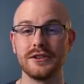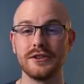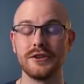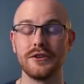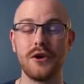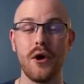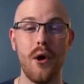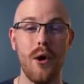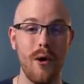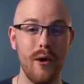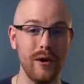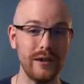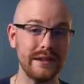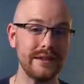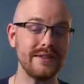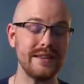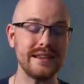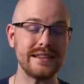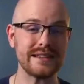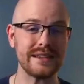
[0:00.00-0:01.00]
to learn all
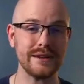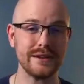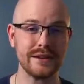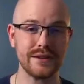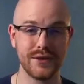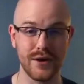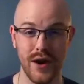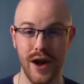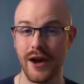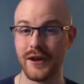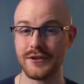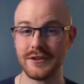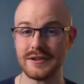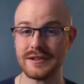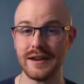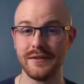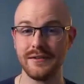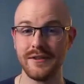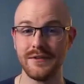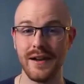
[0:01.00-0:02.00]
of these skills for under
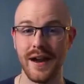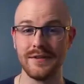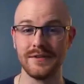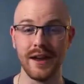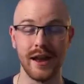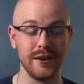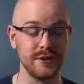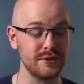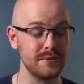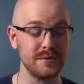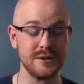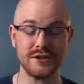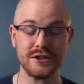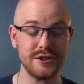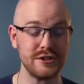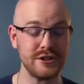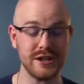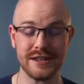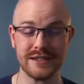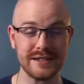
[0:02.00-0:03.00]
$75, which is
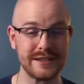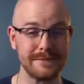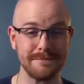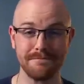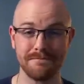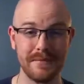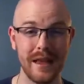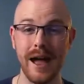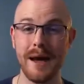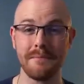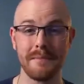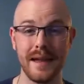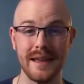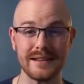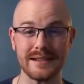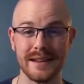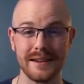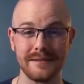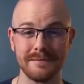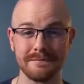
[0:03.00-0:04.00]
just
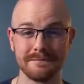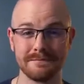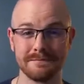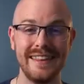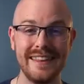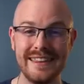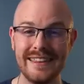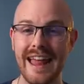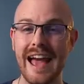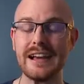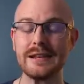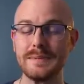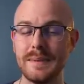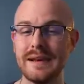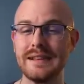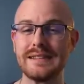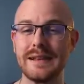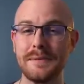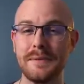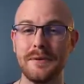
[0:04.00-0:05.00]
amazing. The next
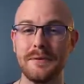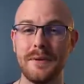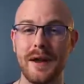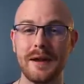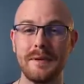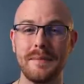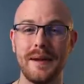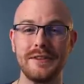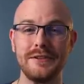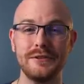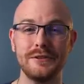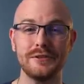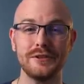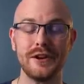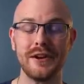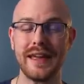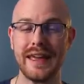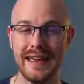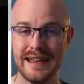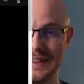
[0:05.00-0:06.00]
place that I'm going to recommend you look